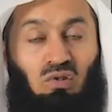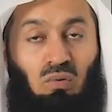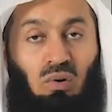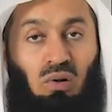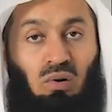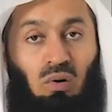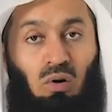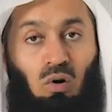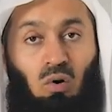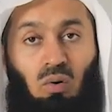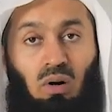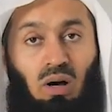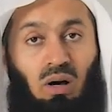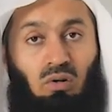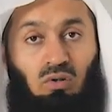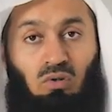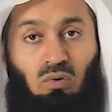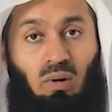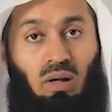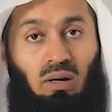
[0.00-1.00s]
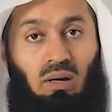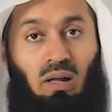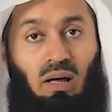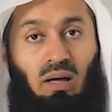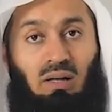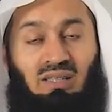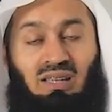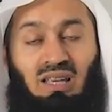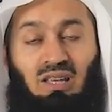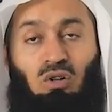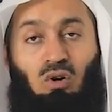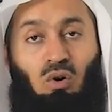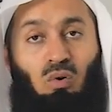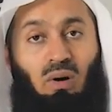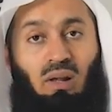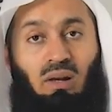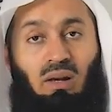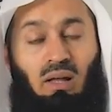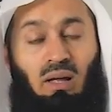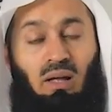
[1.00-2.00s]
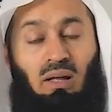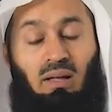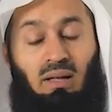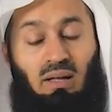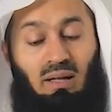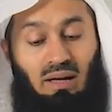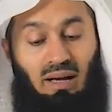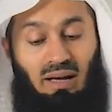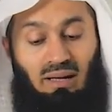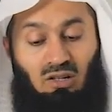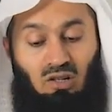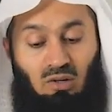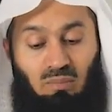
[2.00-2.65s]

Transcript: to oh, Allah, saying, Oh Allah, I